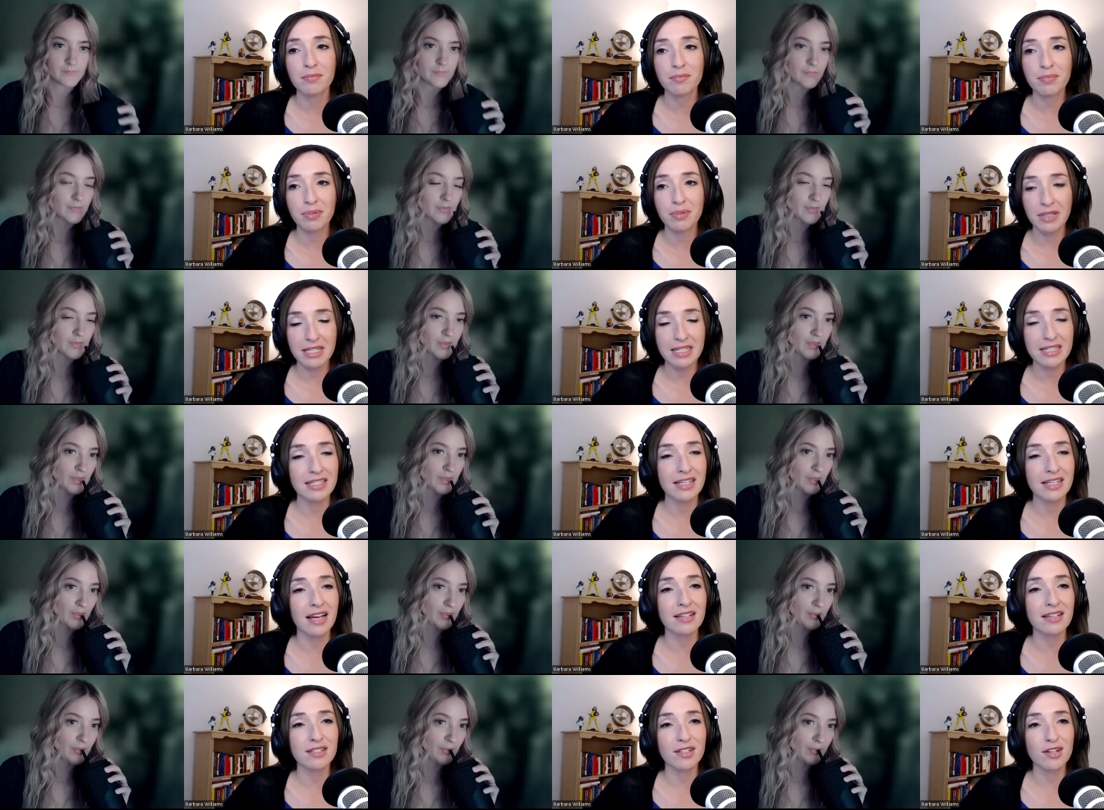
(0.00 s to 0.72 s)

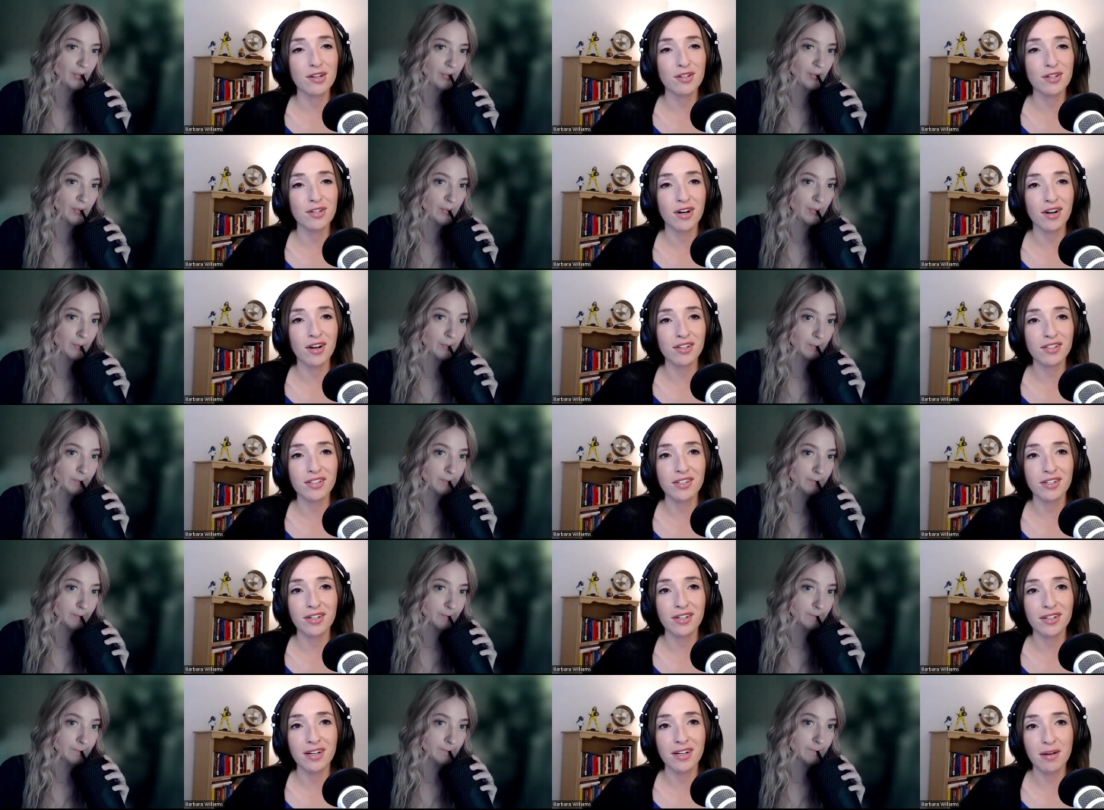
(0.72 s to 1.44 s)
Speaker 1: please ask your
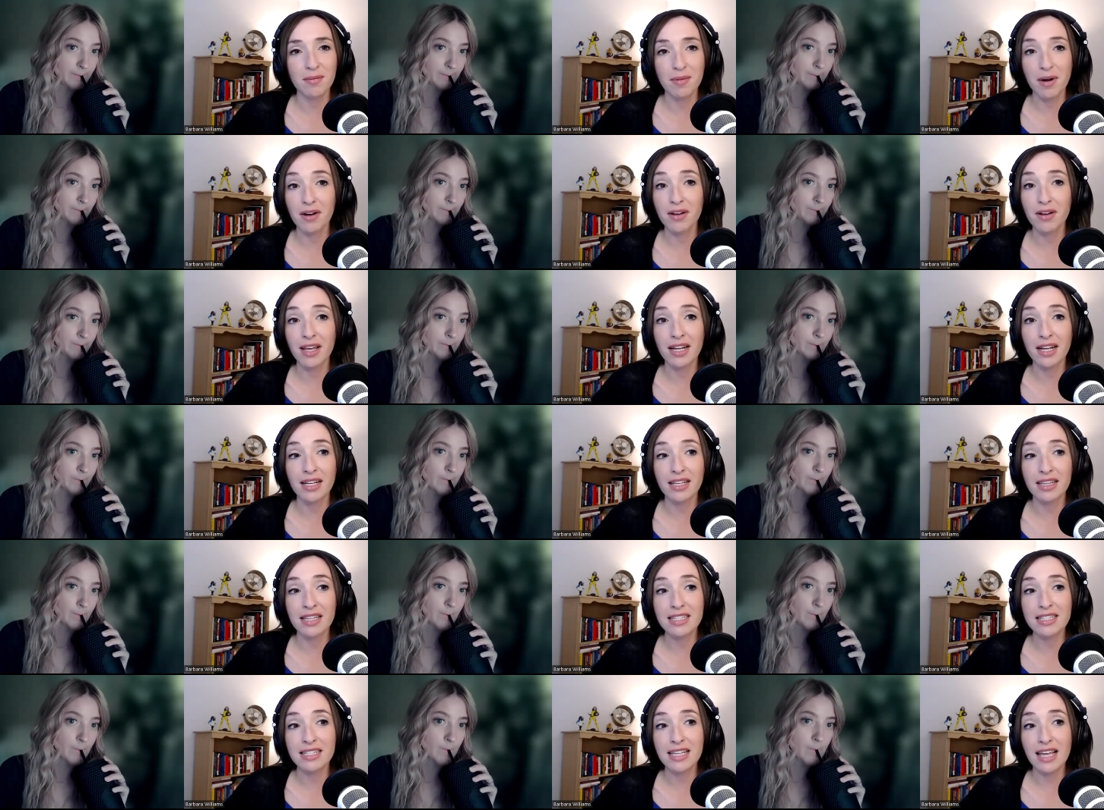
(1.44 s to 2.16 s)
doctor about
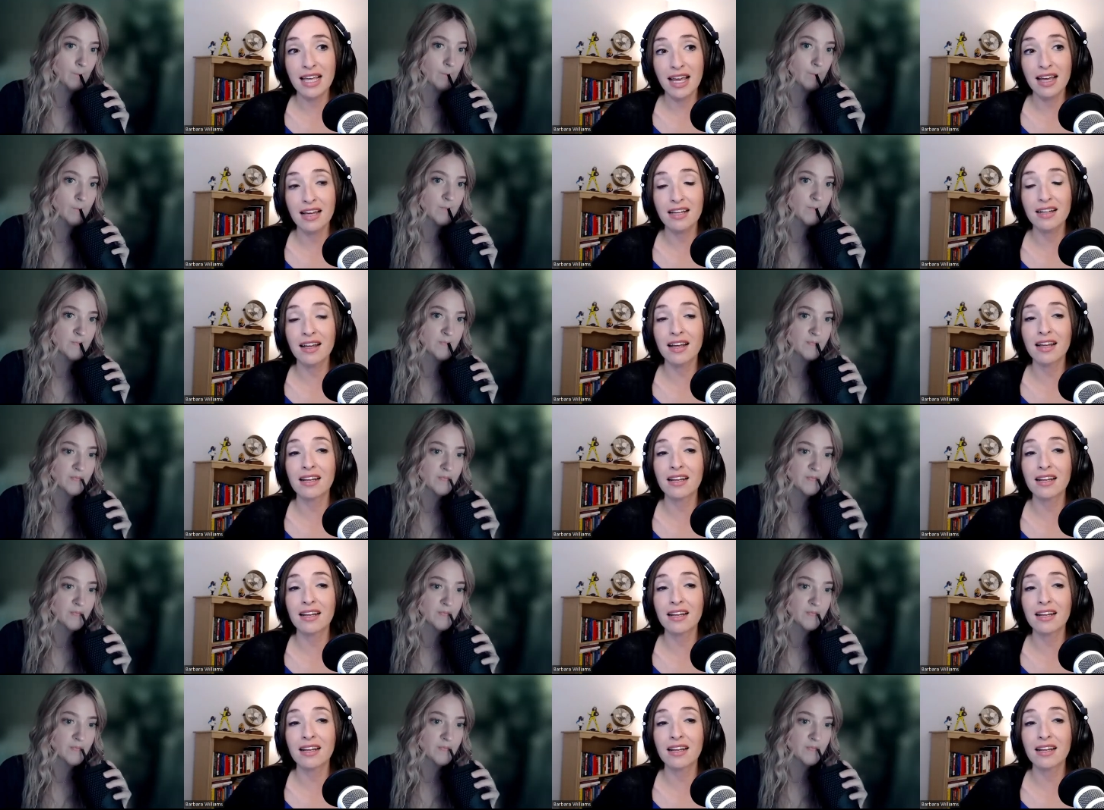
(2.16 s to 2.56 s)
getting the scan.